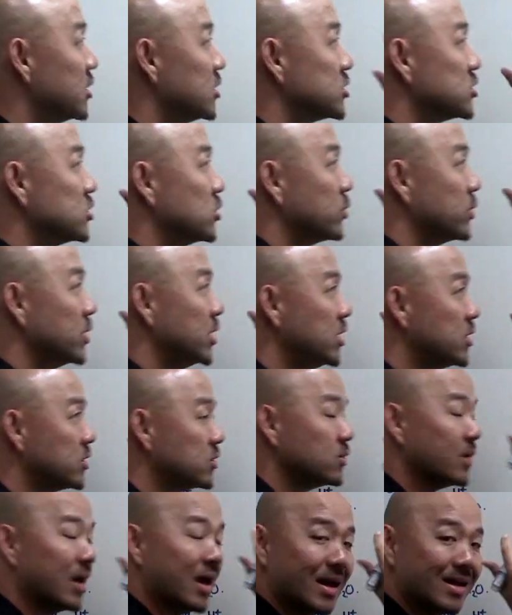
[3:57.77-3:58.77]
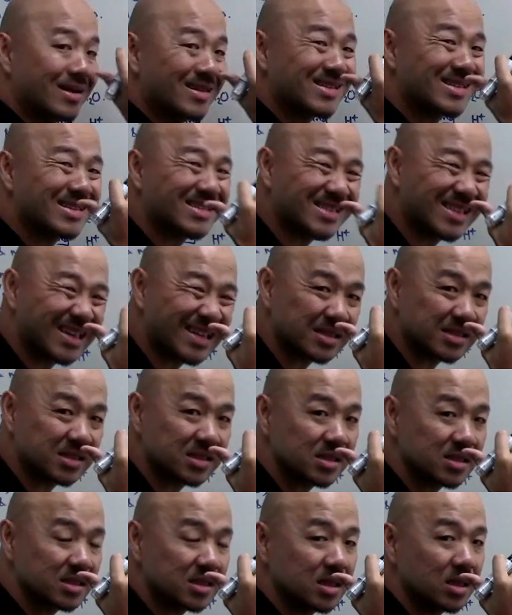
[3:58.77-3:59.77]
So we need to add
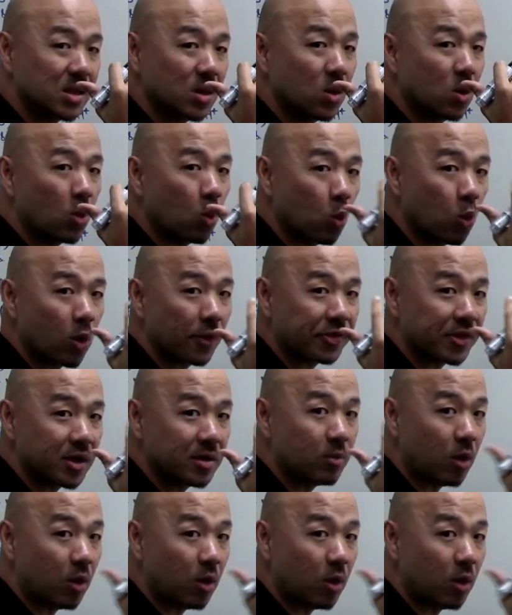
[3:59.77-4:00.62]
six water